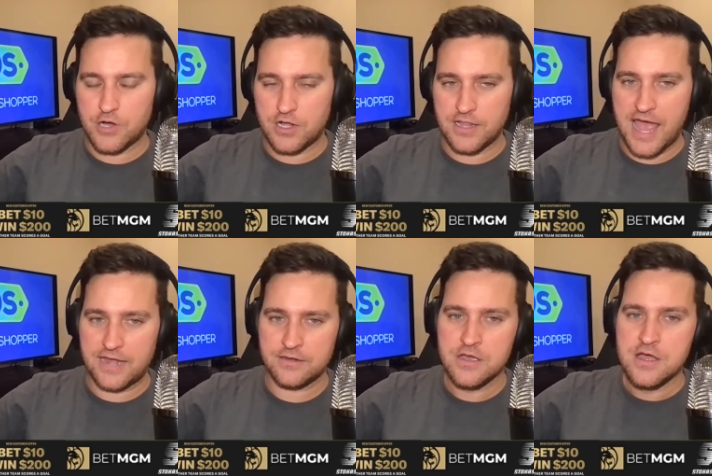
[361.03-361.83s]
ball.
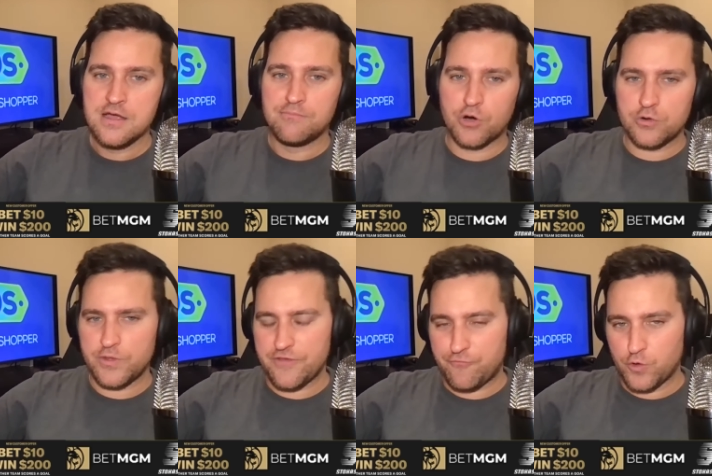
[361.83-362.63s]
And
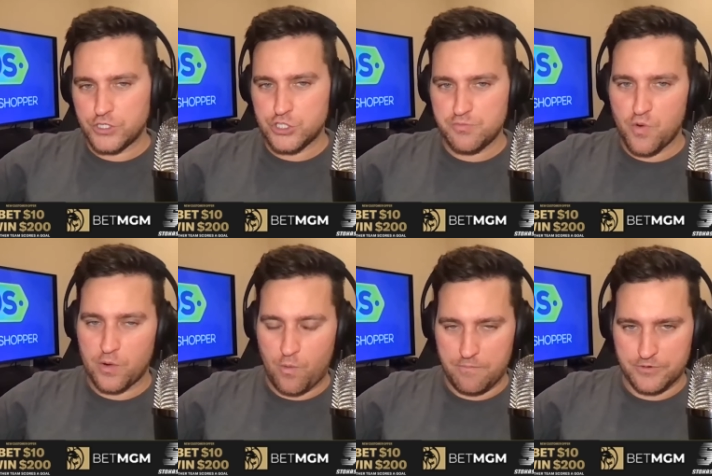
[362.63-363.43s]
Morton with a
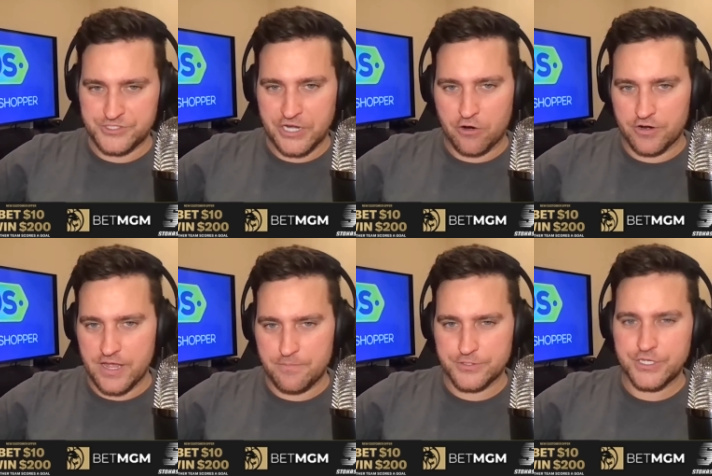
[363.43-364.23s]
42.1% hard
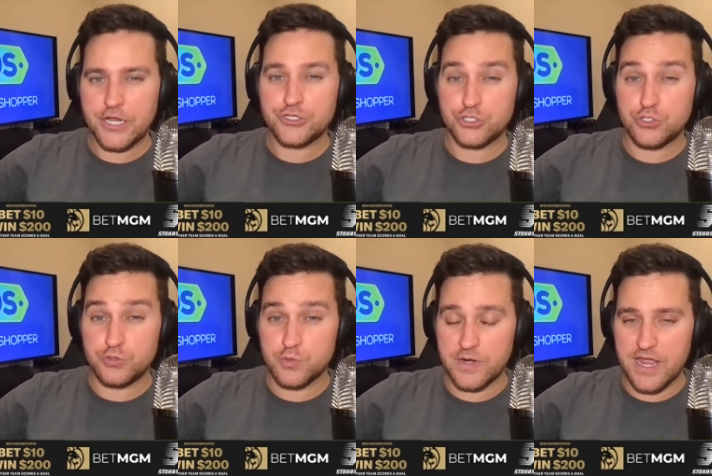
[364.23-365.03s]
hit percentage, a
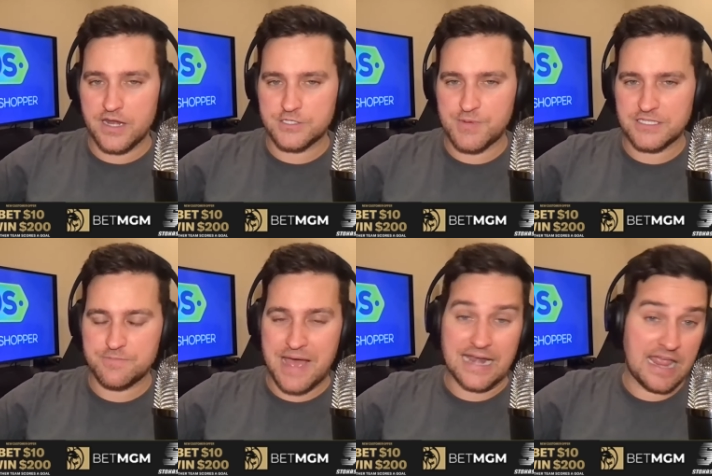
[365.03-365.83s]
228
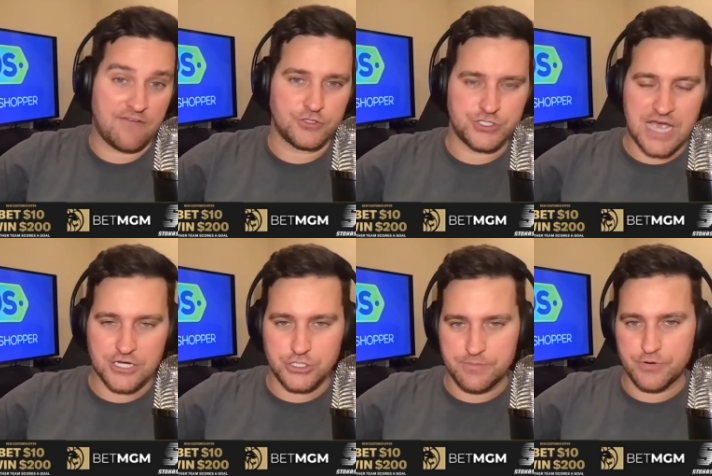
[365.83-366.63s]
expected batting average is
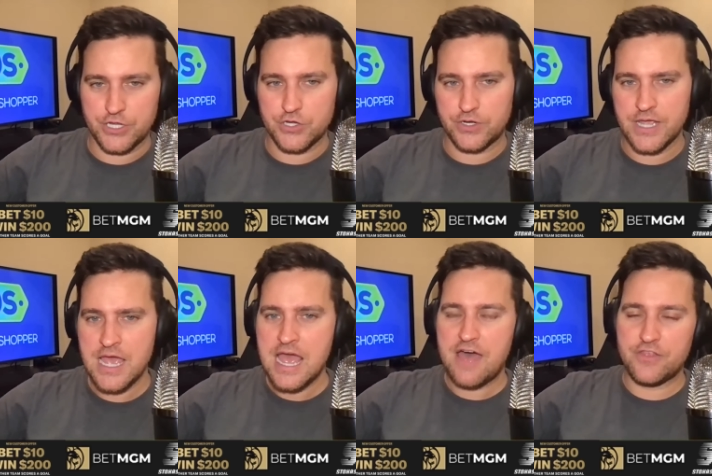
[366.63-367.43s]
actually pretty good,
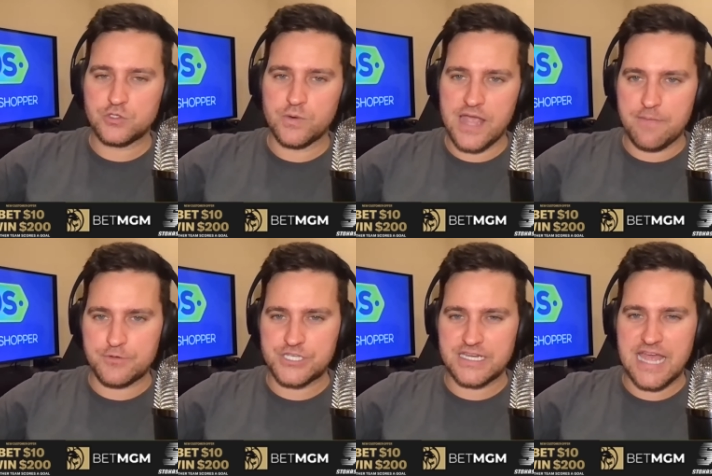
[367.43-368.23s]
and the
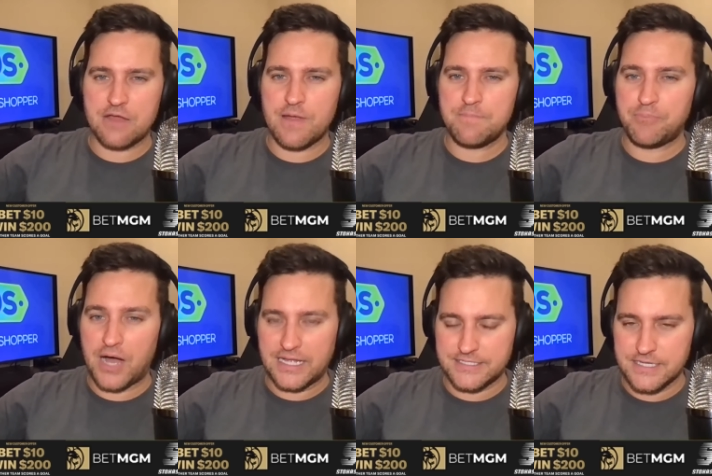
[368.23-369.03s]
28% K rate.
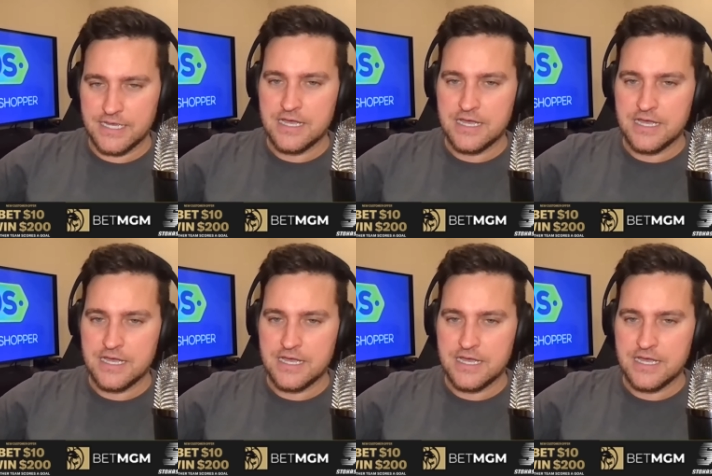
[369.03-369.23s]
But